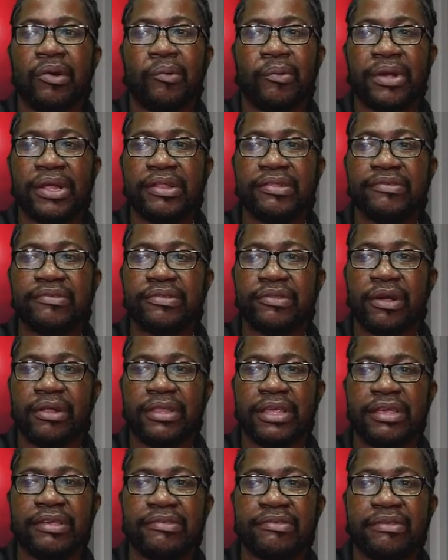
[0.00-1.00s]
Winds
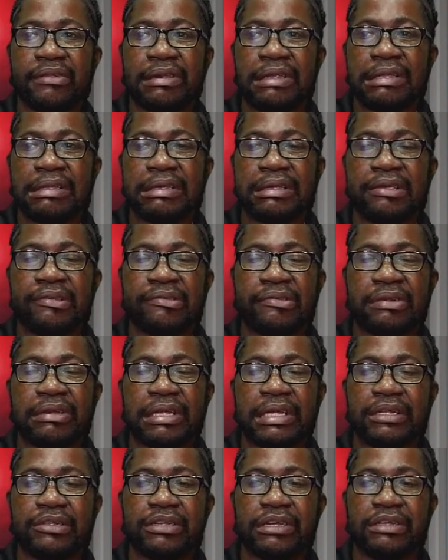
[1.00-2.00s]
northeasterly to
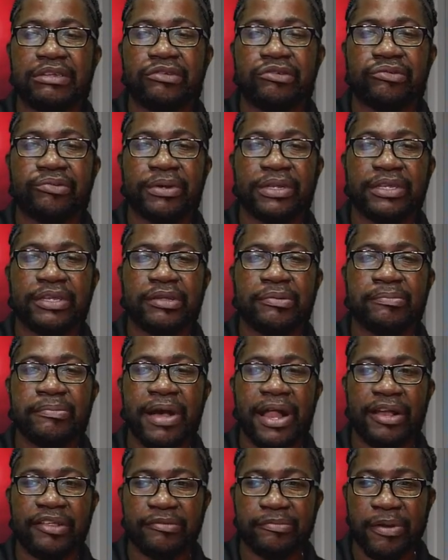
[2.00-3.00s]
easterly at 10 to 20
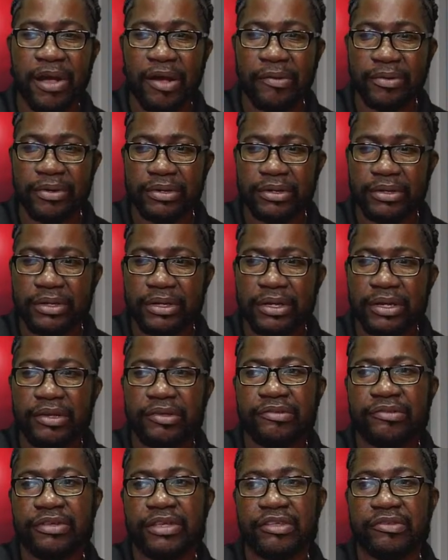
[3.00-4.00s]
miles per hour.
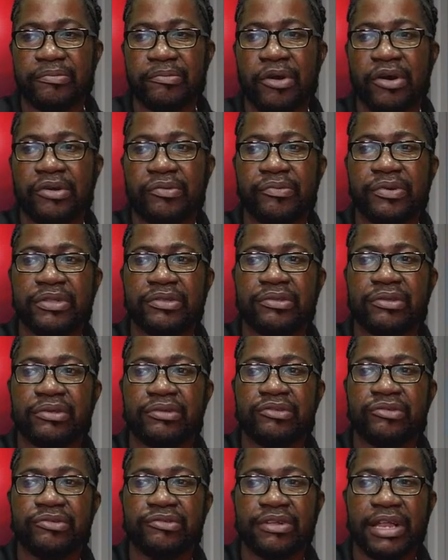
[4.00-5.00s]
Seas moderate
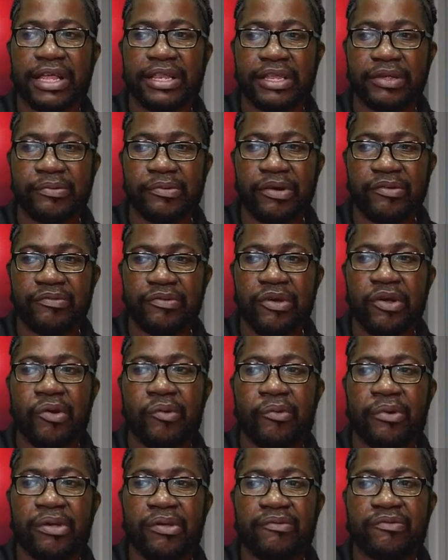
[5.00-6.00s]
to slightly rough,
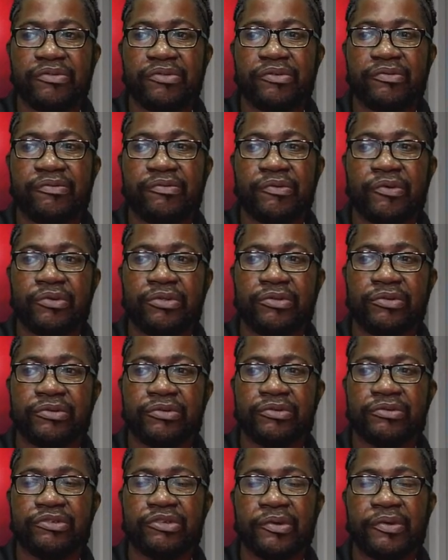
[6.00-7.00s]
waves 5
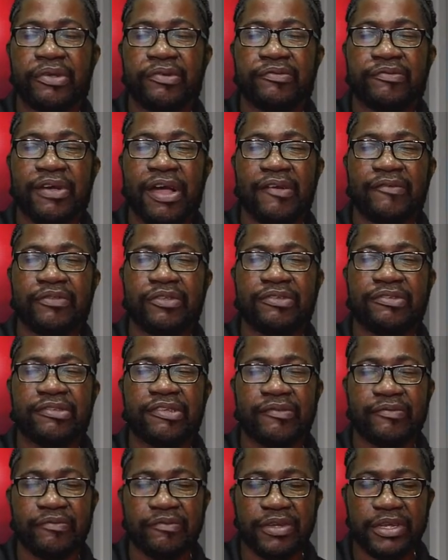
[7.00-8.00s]
to
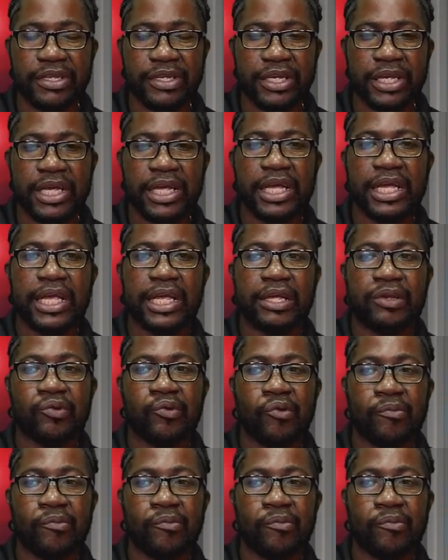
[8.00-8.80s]
7 feet in